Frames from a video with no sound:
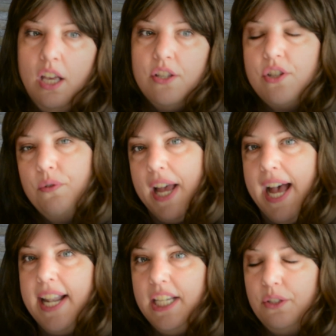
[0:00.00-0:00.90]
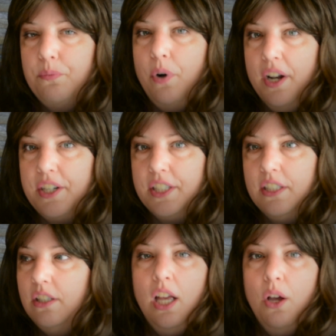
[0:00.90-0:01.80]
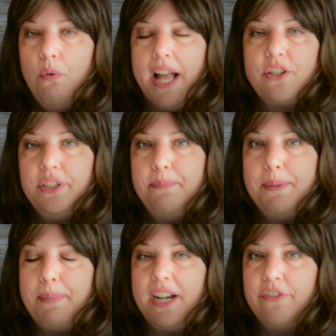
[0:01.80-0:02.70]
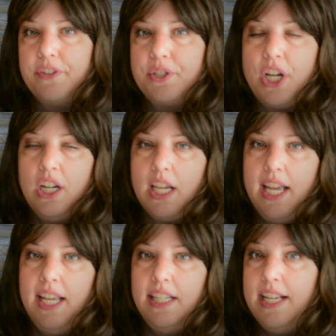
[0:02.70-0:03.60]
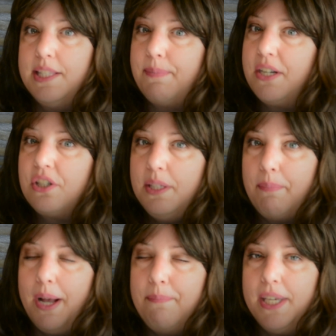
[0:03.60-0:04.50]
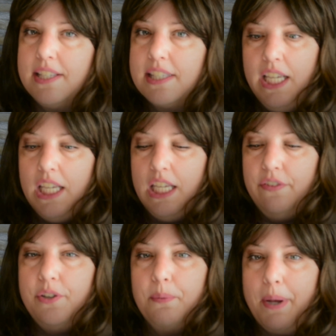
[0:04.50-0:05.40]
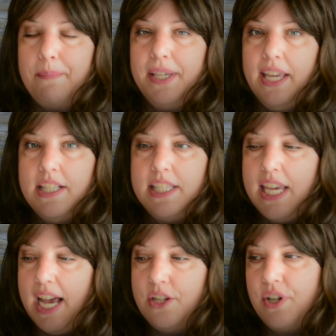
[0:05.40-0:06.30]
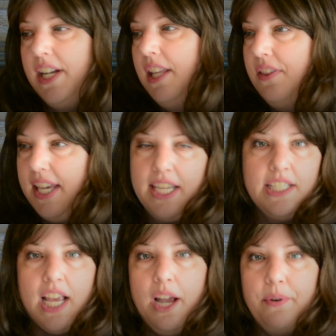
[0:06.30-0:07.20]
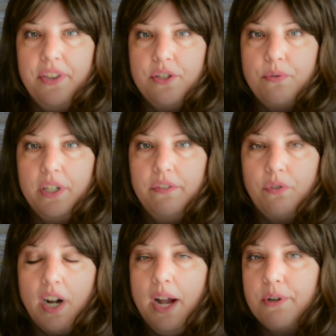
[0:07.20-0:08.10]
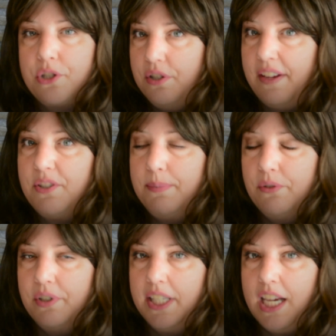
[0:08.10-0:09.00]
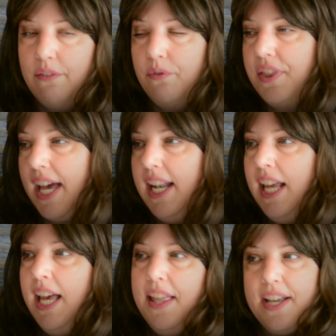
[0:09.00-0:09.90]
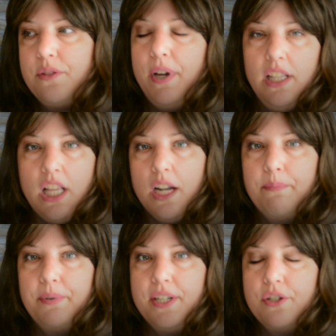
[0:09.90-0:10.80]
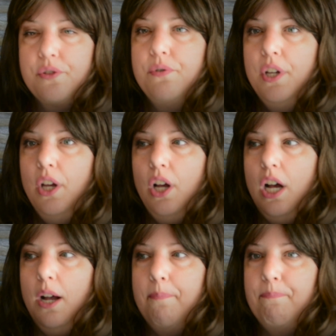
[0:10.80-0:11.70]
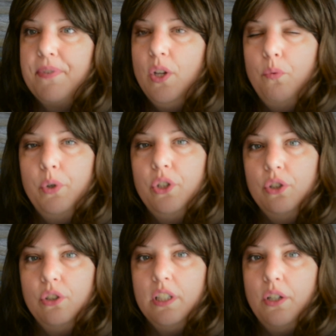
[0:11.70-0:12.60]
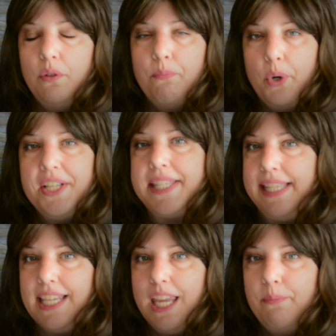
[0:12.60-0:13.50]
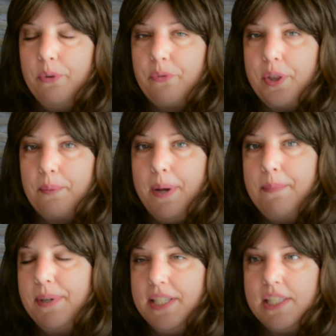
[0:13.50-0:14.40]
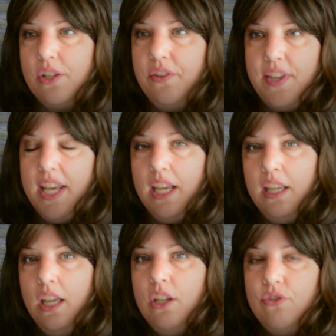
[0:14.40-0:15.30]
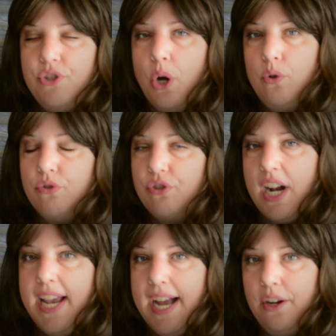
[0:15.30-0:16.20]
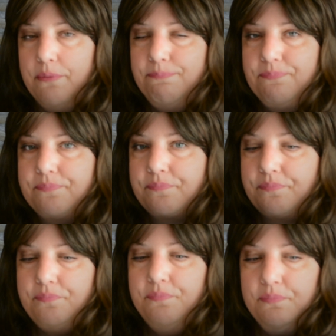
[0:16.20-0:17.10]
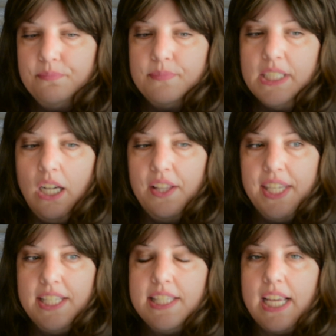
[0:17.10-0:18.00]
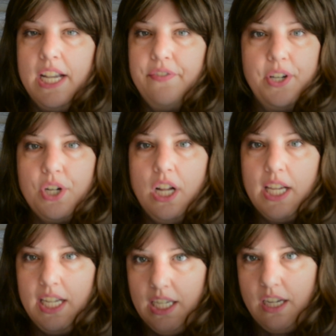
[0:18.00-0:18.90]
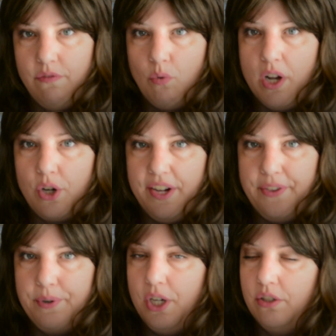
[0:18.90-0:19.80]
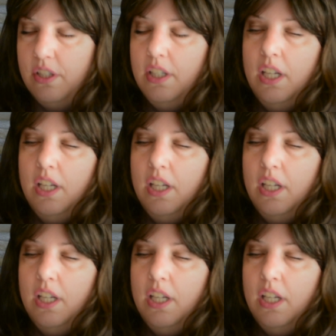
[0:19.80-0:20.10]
So adding water will actually be better for a dog, and especially puppies. If your puppy gets dehydrated, they can die within 24 hours, so you have to be really careful with that. That's why a lot of breeders will moisten the kibble for their puppies so that they don't dry out on the inside if they're not getting enough water on their own.